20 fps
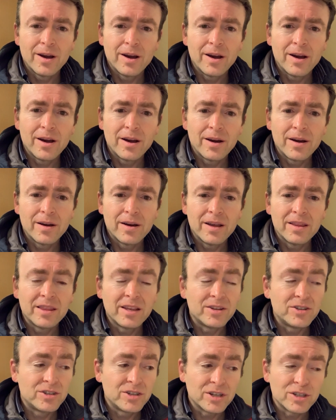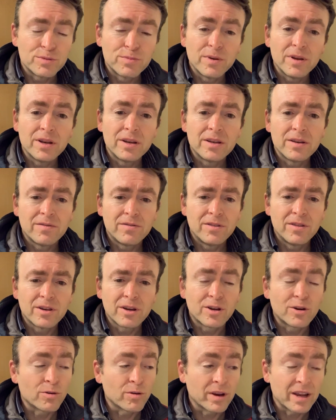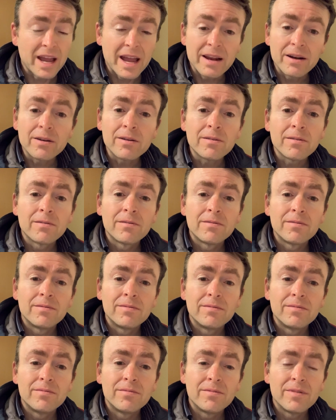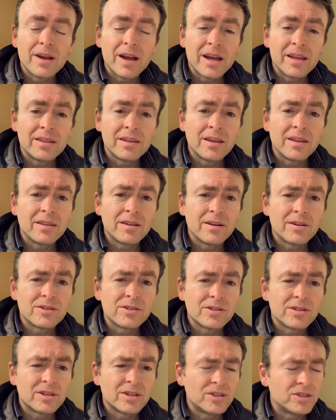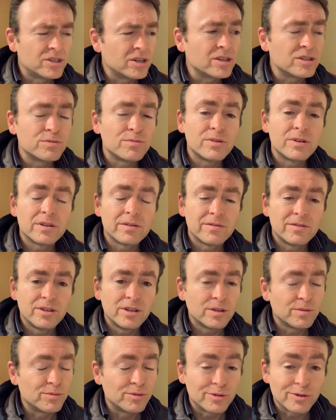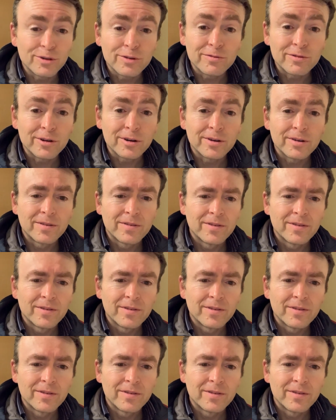the judgment of the creator, and then there's the judgment of the observer.